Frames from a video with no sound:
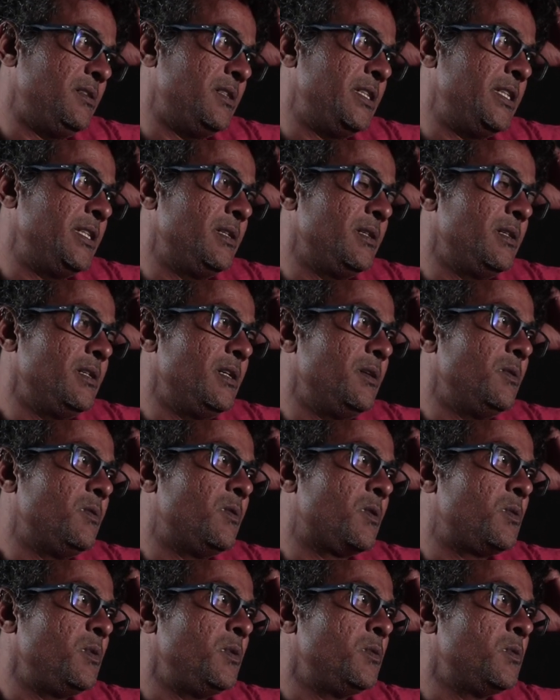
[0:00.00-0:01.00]
right?
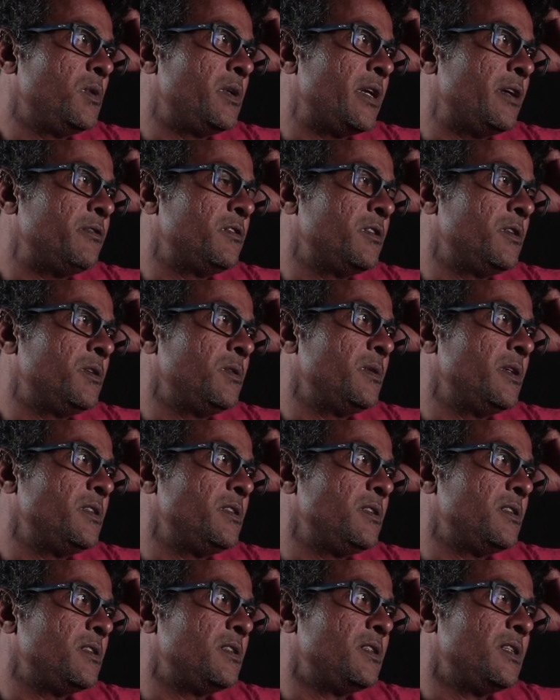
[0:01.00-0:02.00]
What we would refer to as
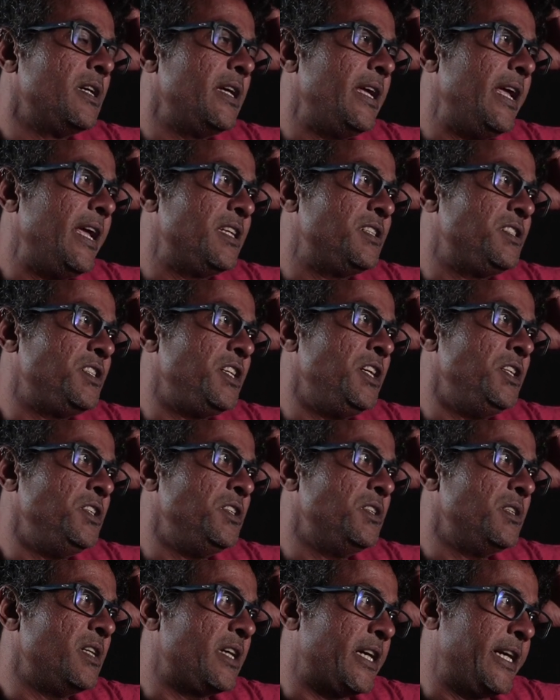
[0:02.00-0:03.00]
a
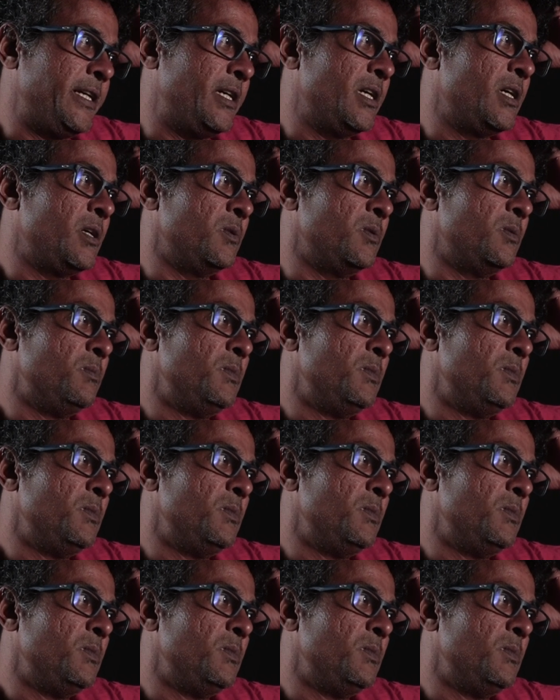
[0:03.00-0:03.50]
exchange right now,